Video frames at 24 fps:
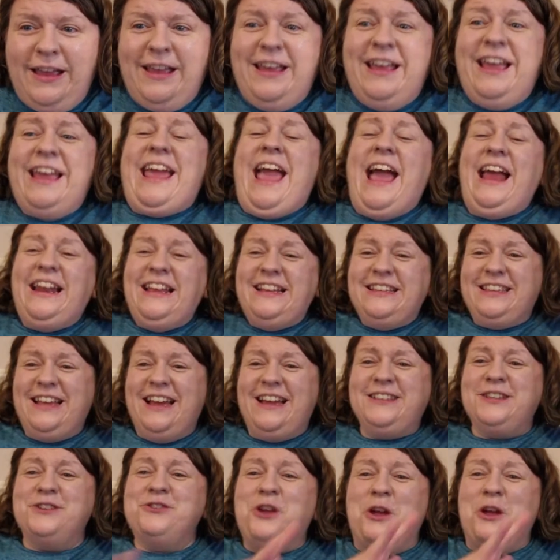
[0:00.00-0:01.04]
Kelly
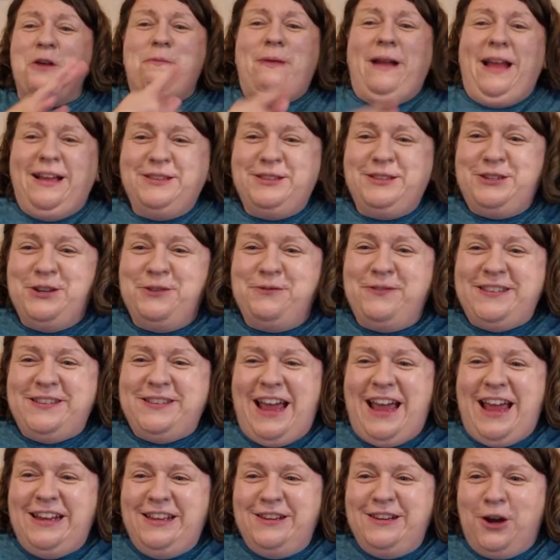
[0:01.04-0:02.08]
says, no plans to
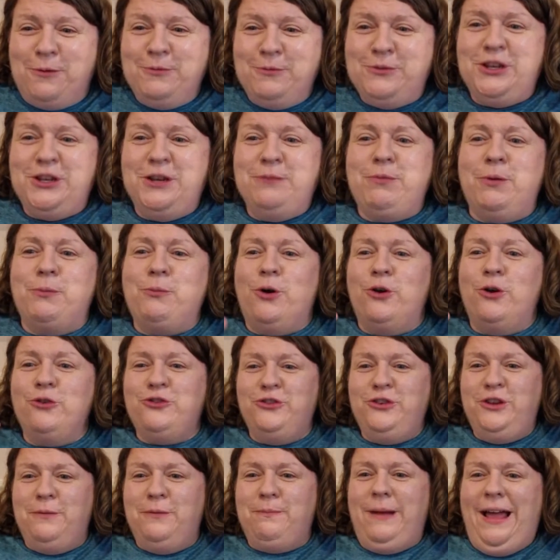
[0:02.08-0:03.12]
visit anytime soon, but
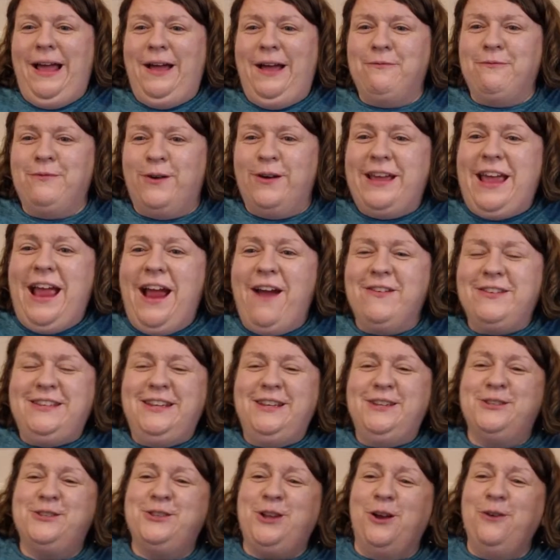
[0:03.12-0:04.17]
watching you plan
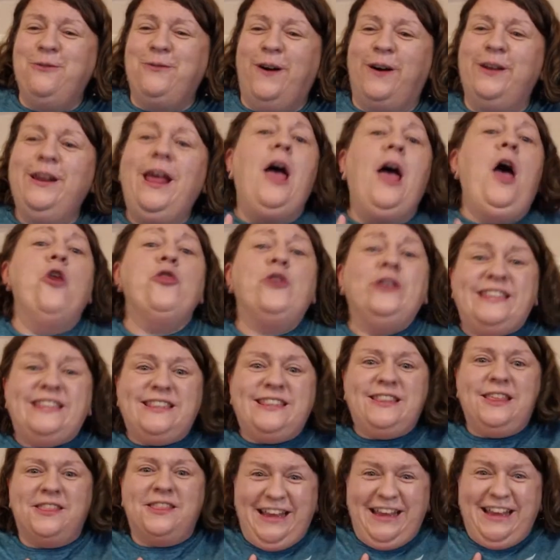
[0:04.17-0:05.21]
vicariously is so fun. This is
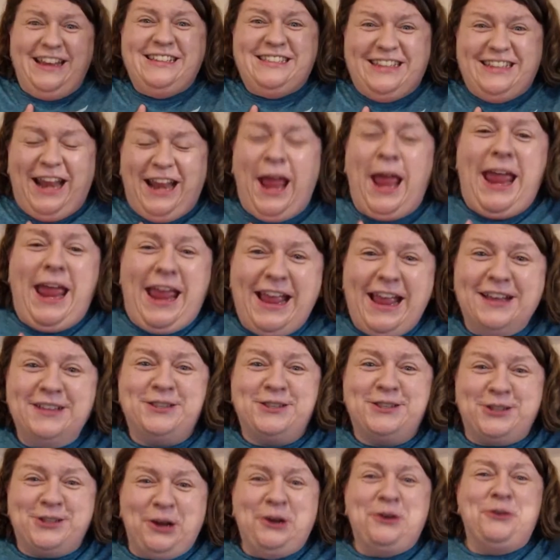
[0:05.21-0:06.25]
the thing, isn't it? It is
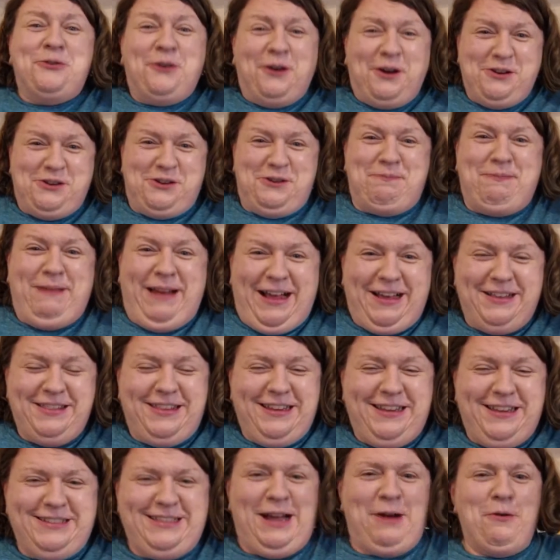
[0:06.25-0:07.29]
so fun to plan
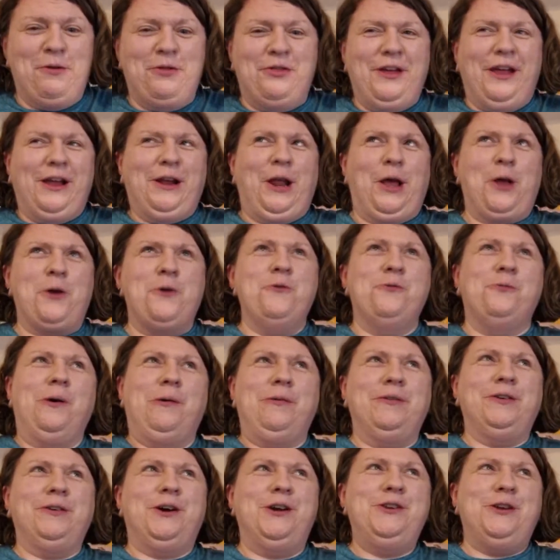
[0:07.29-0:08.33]
things out and think like, oh, what
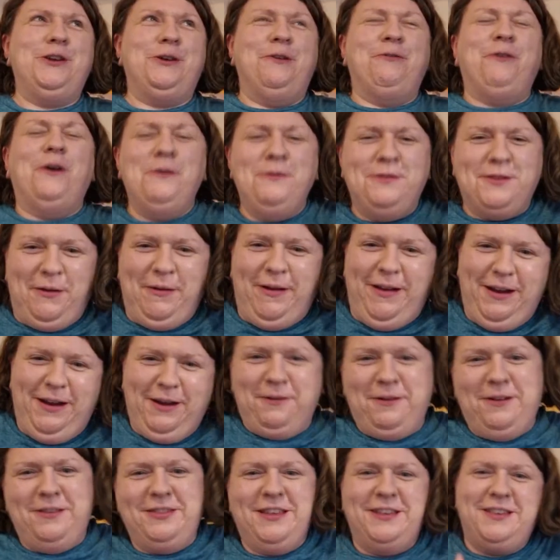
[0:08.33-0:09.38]
would I do if I was
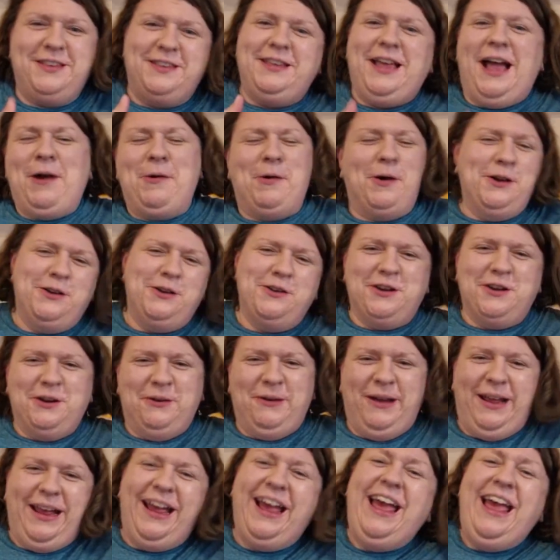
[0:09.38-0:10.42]
going? This is how I'd do
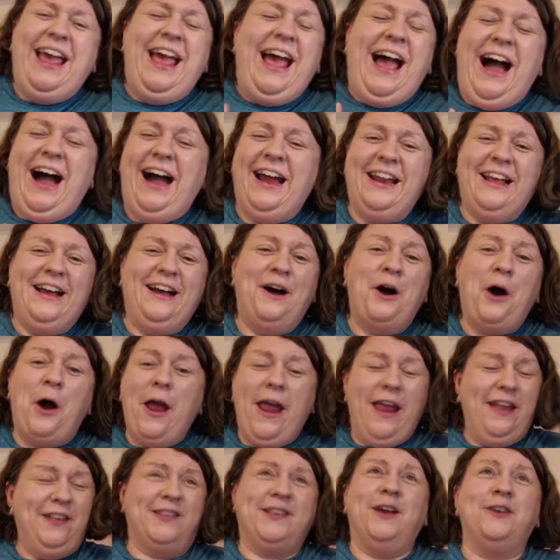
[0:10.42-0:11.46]
it. And
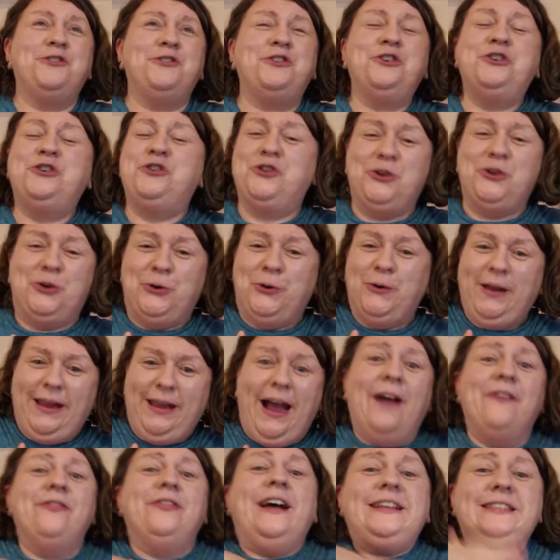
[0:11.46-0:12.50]
it's such a joy.
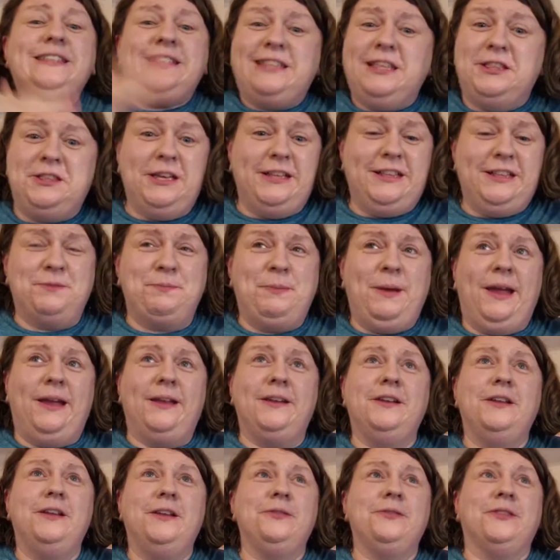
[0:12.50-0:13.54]
And that's the thing that's
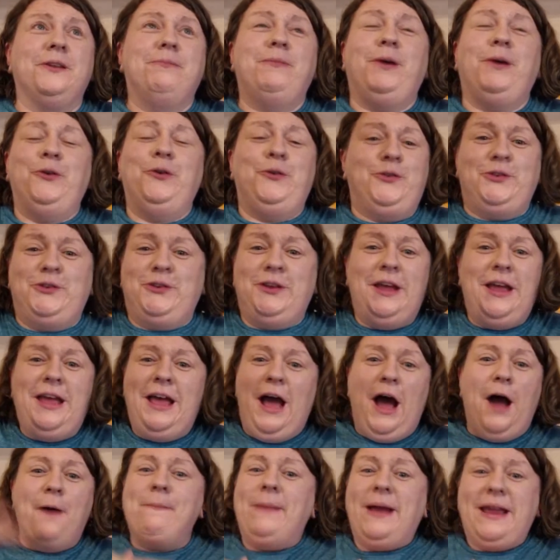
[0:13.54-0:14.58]
been the most
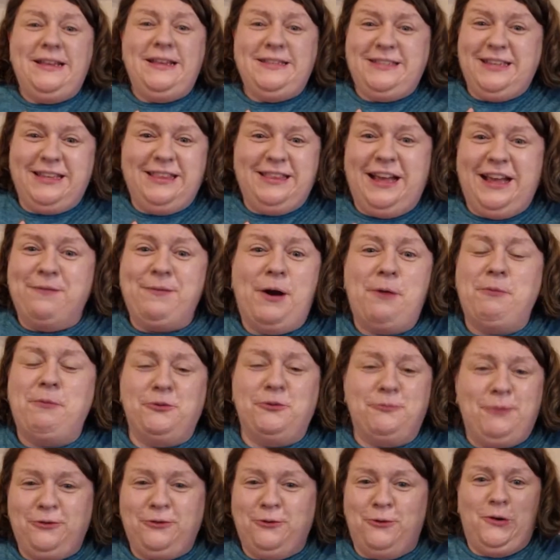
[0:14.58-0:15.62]
amazing thing about
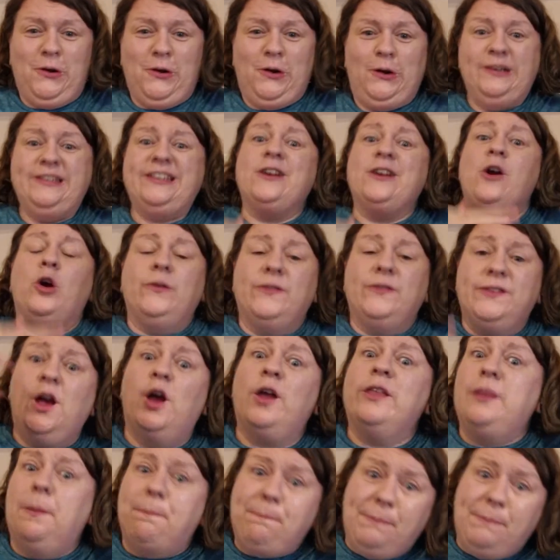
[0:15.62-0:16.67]
Most Magical Guides, and kind of
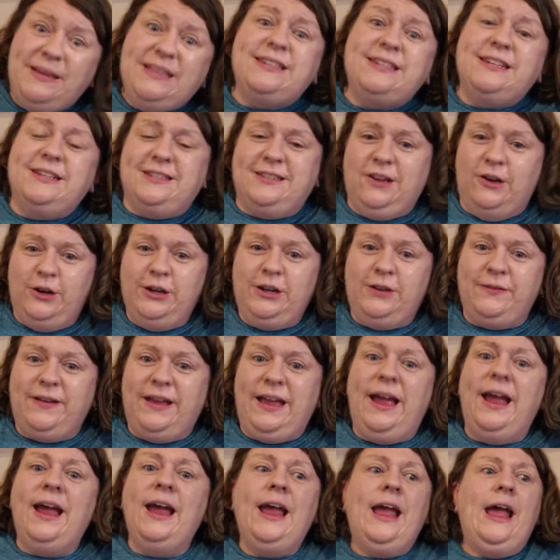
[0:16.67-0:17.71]
starting the business side of
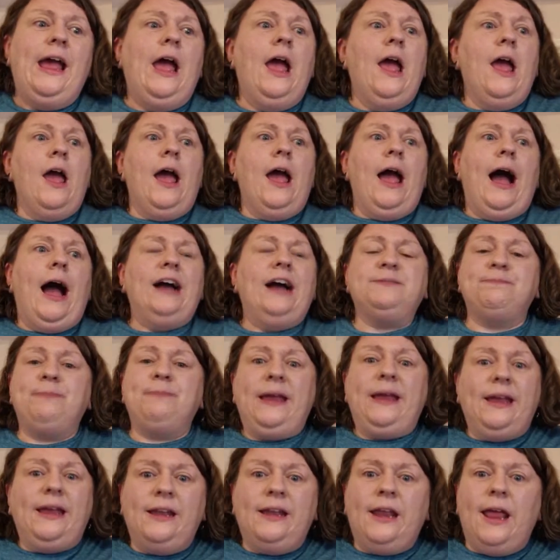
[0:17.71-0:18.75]
it, has
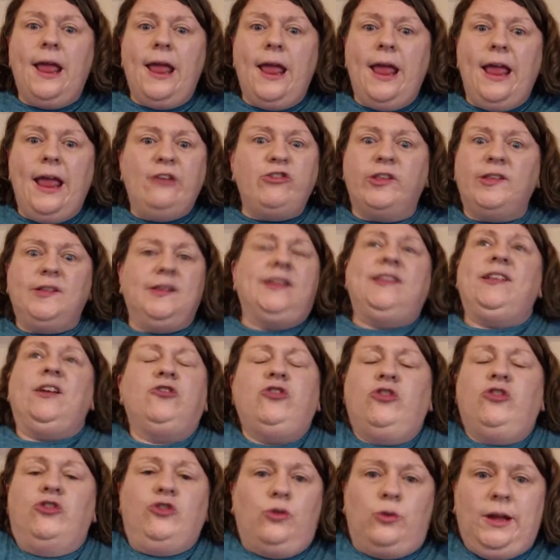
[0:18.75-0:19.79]
been, it's just such
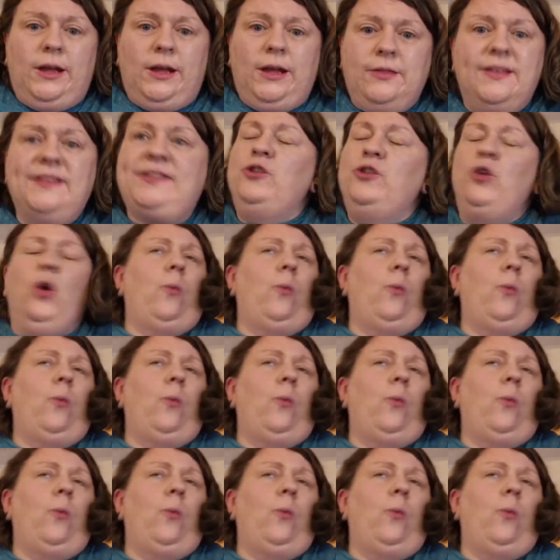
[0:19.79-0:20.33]
a joy. There's not